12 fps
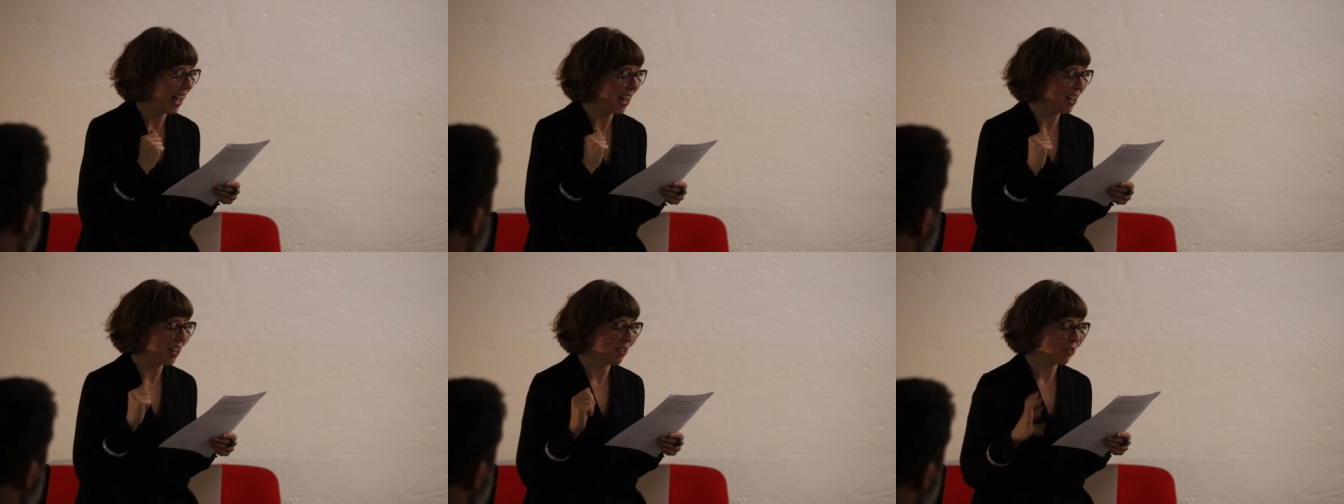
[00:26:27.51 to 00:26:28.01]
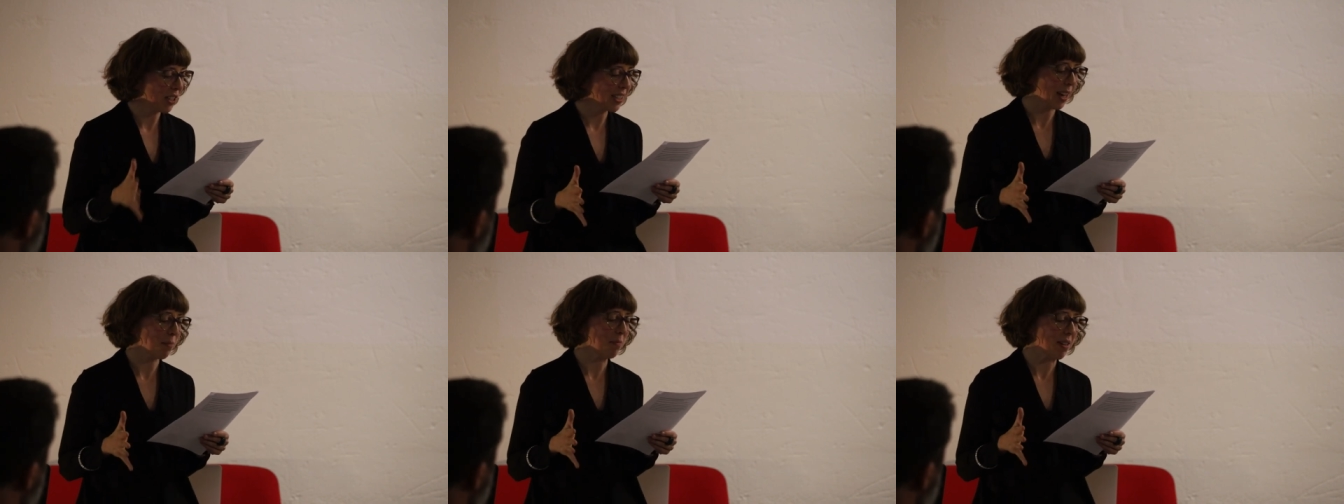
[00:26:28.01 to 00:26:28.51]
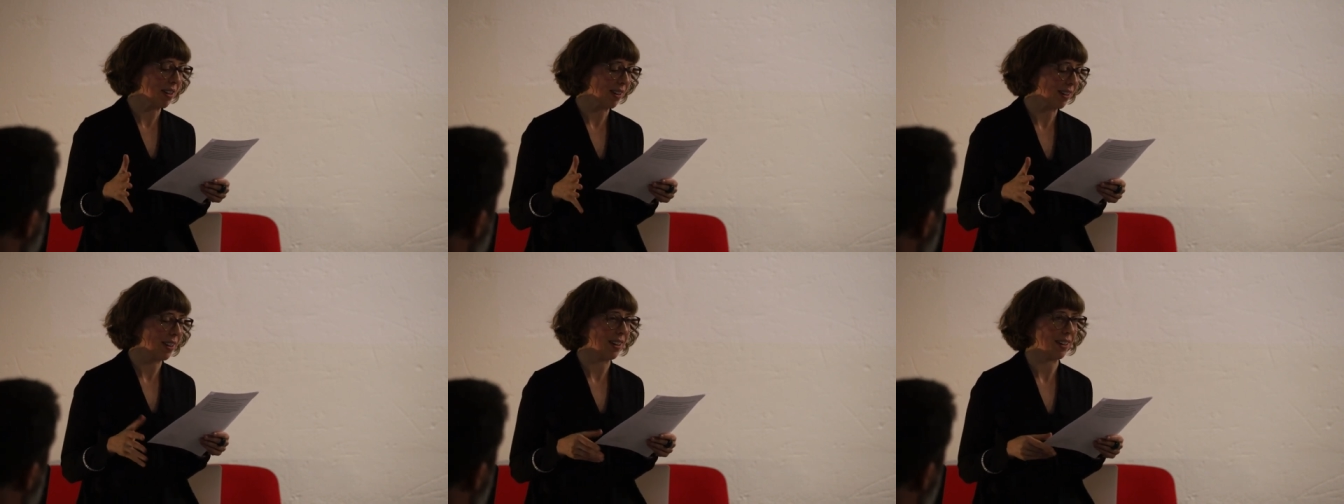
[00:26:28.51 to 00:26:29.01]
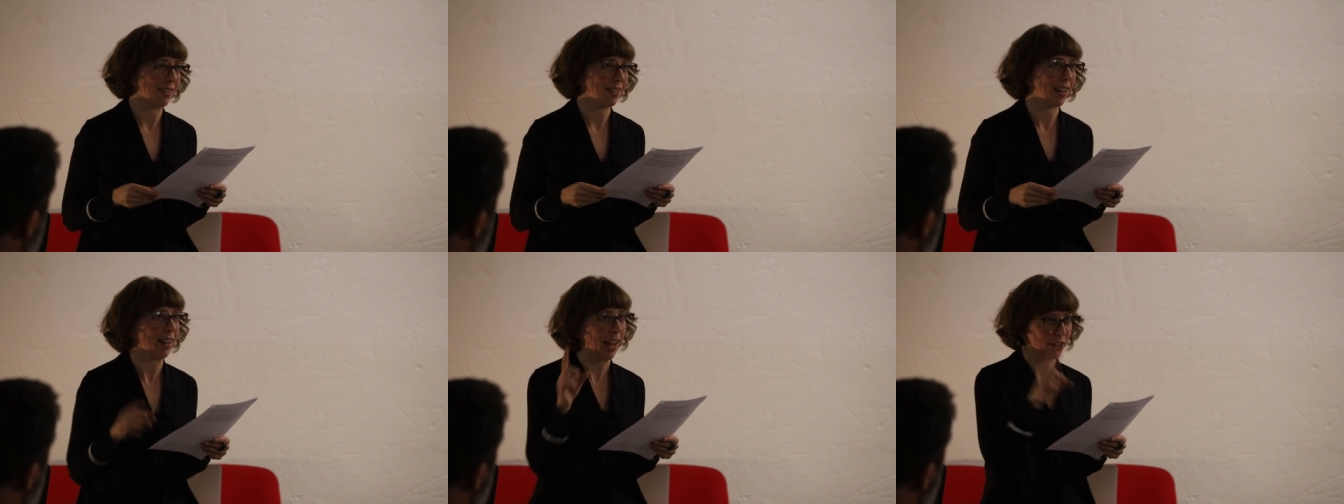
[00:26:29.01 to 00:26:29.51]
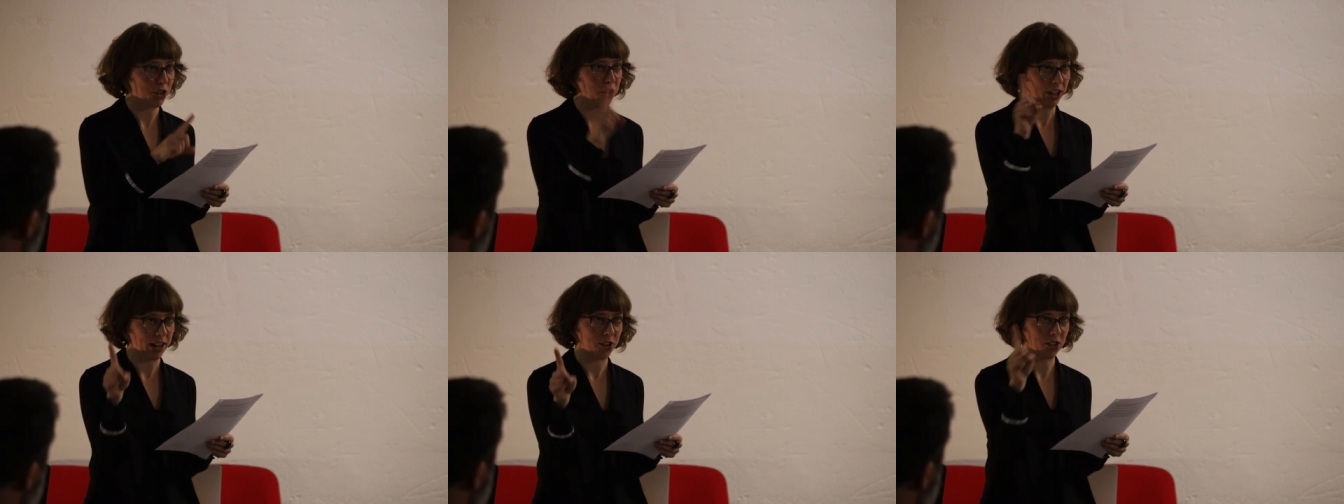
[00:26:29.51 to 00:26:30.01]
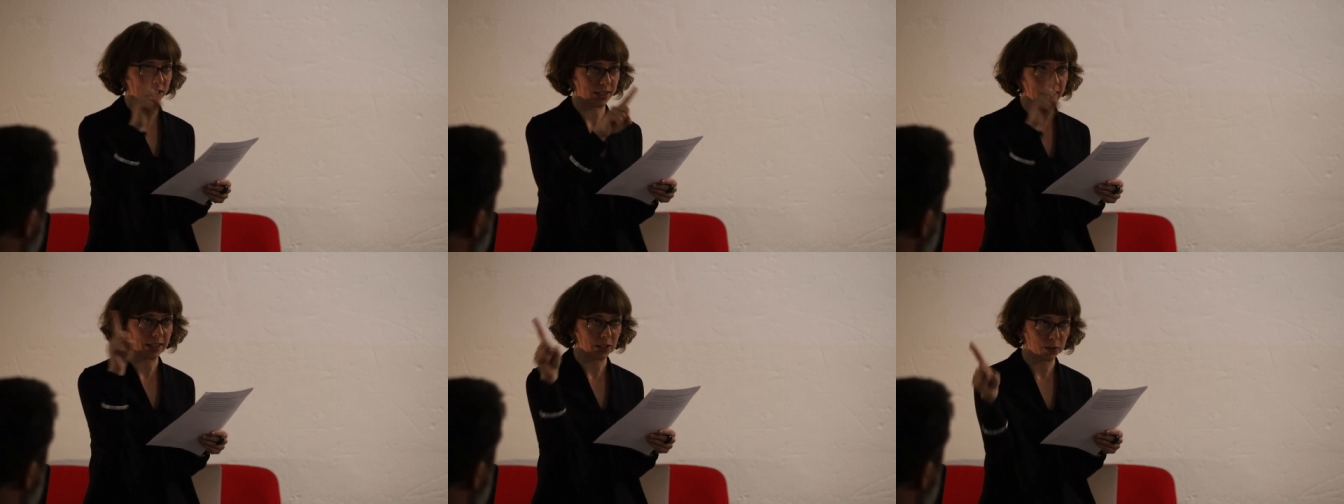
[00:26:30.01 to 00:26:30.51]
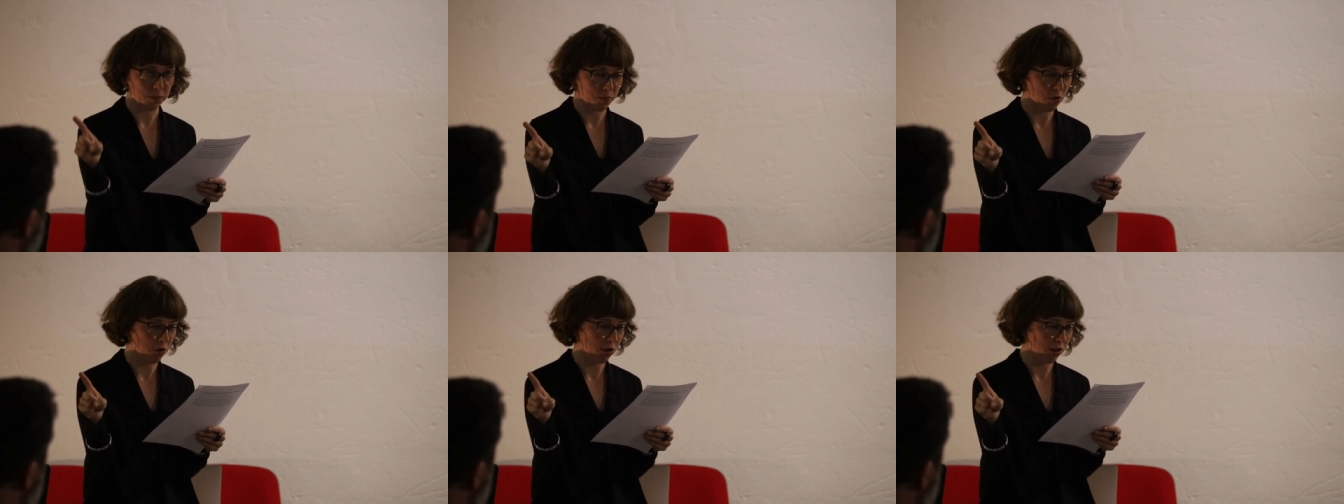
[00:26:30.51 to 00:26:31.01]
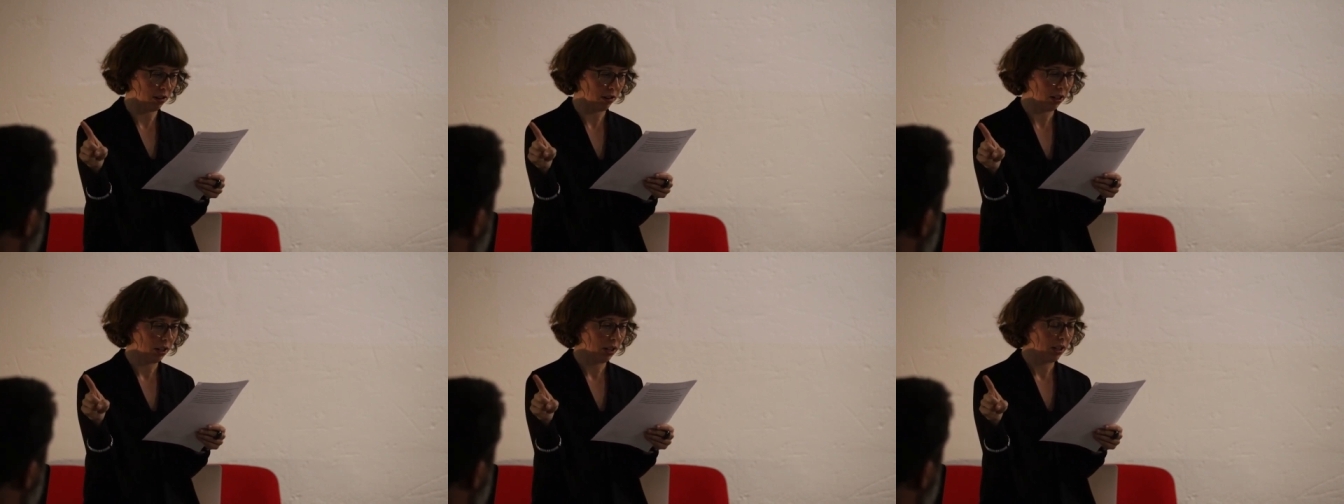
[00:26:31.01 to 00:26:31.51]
uh, for the time being is that education stands for